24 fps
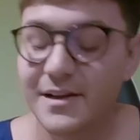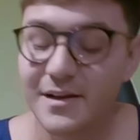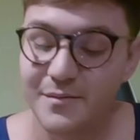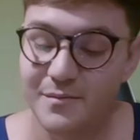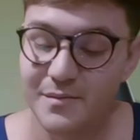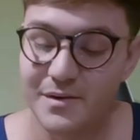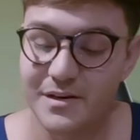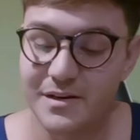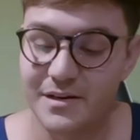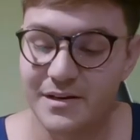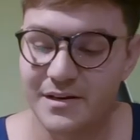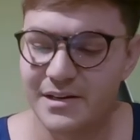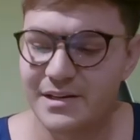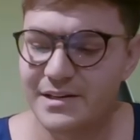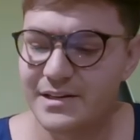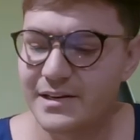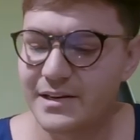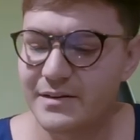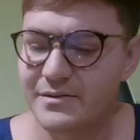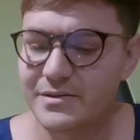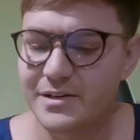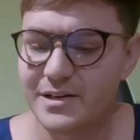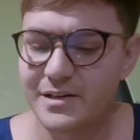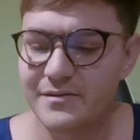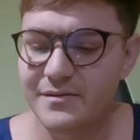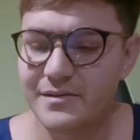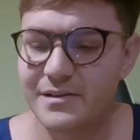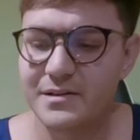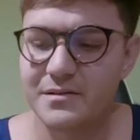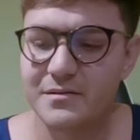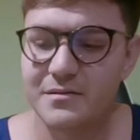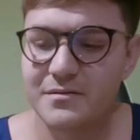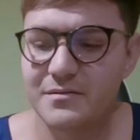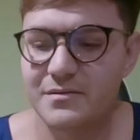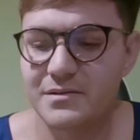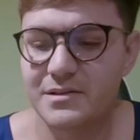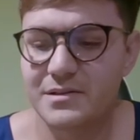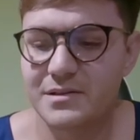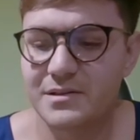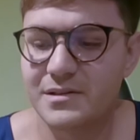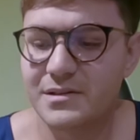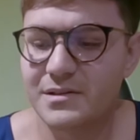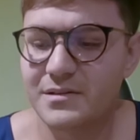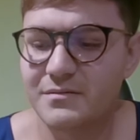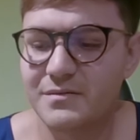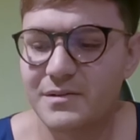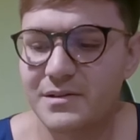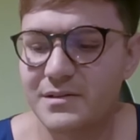But uh, he kept driving, which is
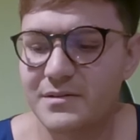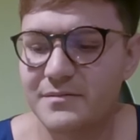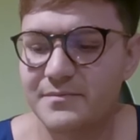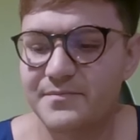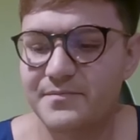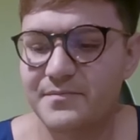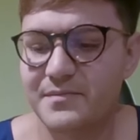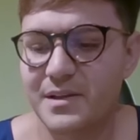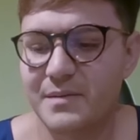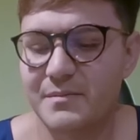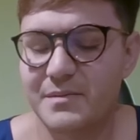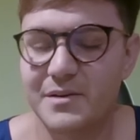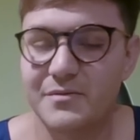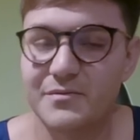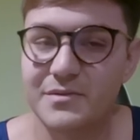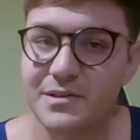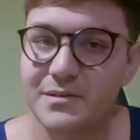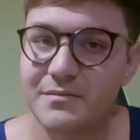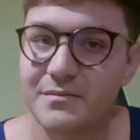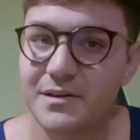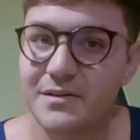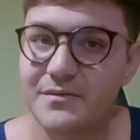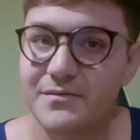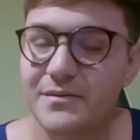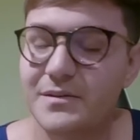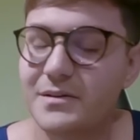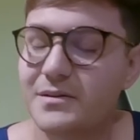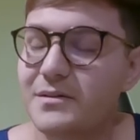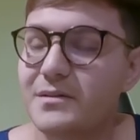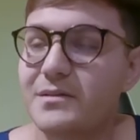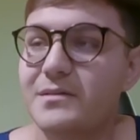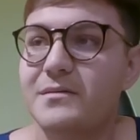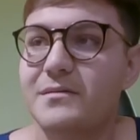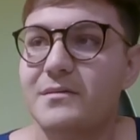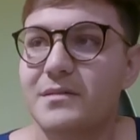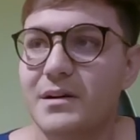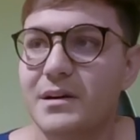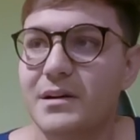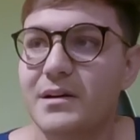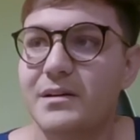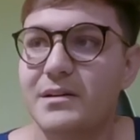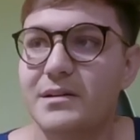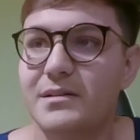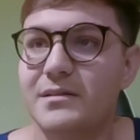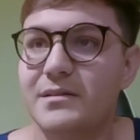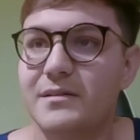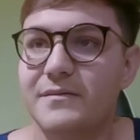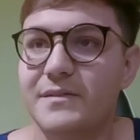good. Fuck it. I mean, it wasn't my fault. I,
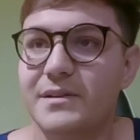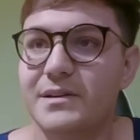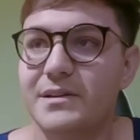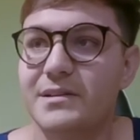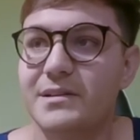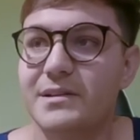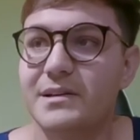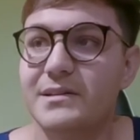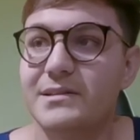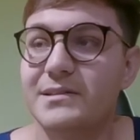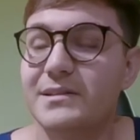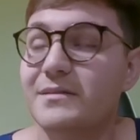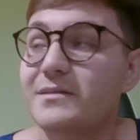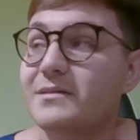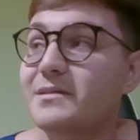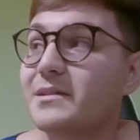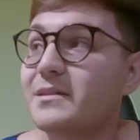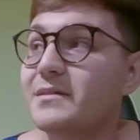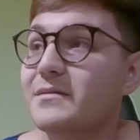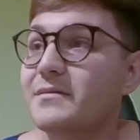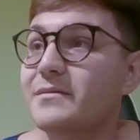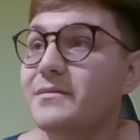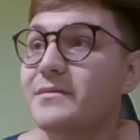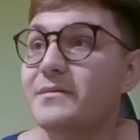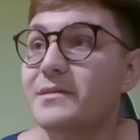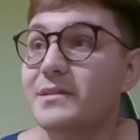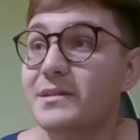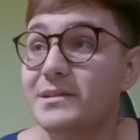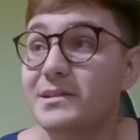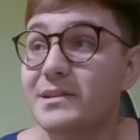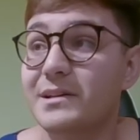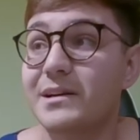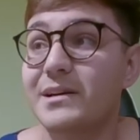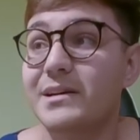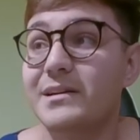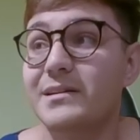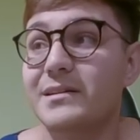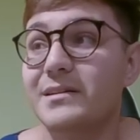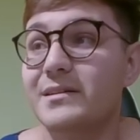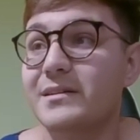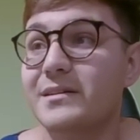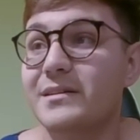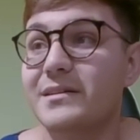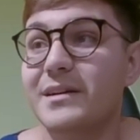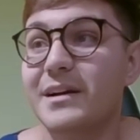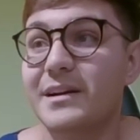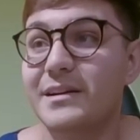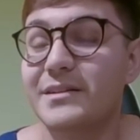if anything, I saved his life, because
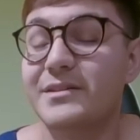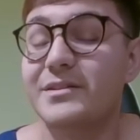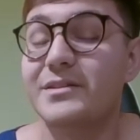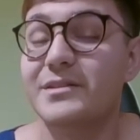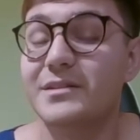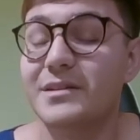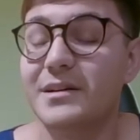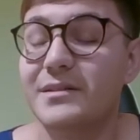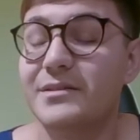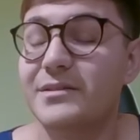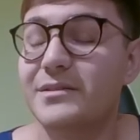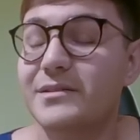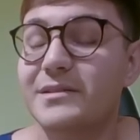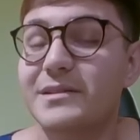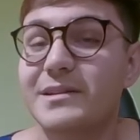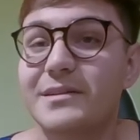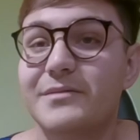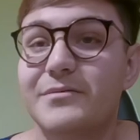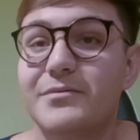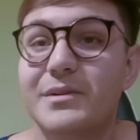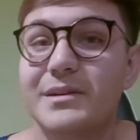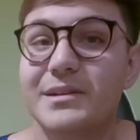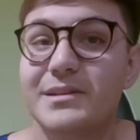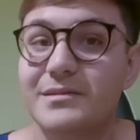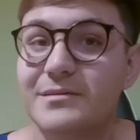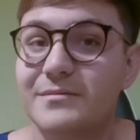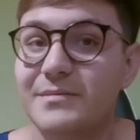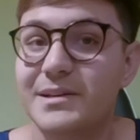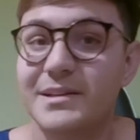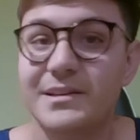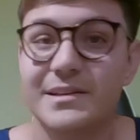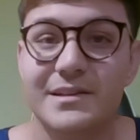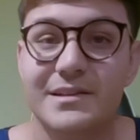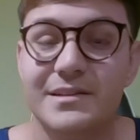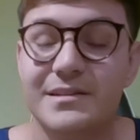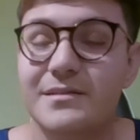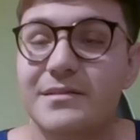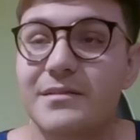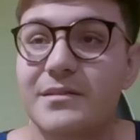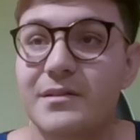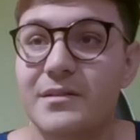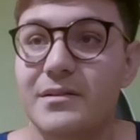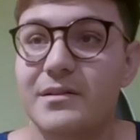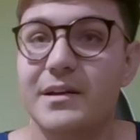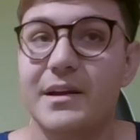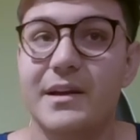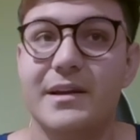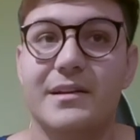I, I could, dude, he went into my lane,
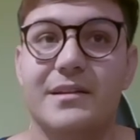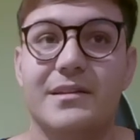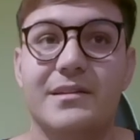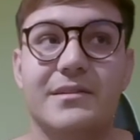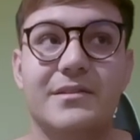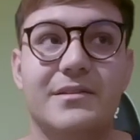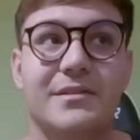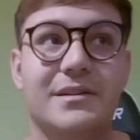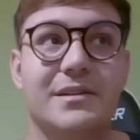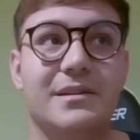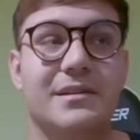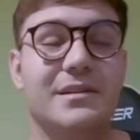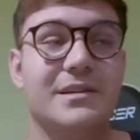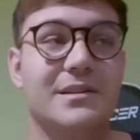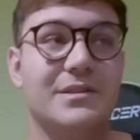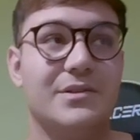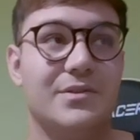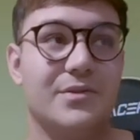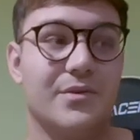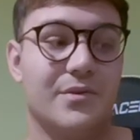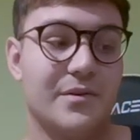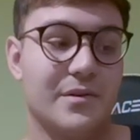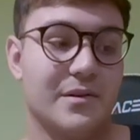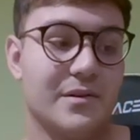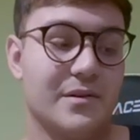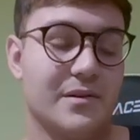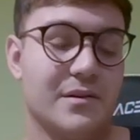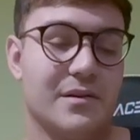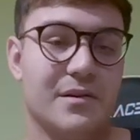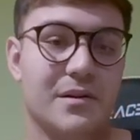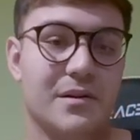and literally his door,